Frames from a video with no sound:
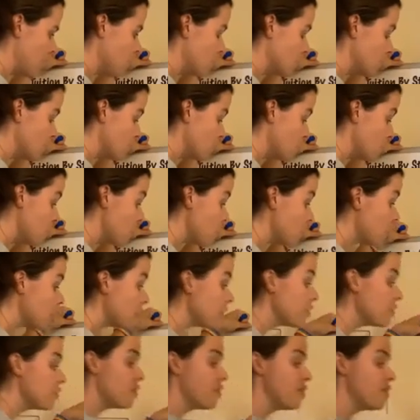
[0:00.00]
So you
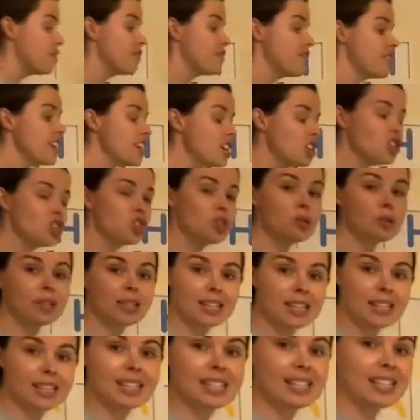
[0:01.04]
can
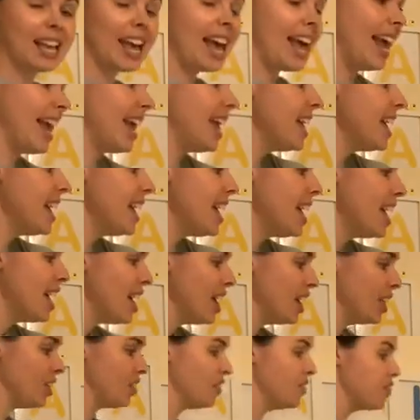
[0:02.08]
visually see
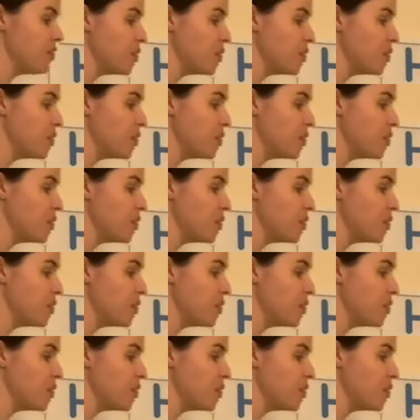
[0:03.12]
that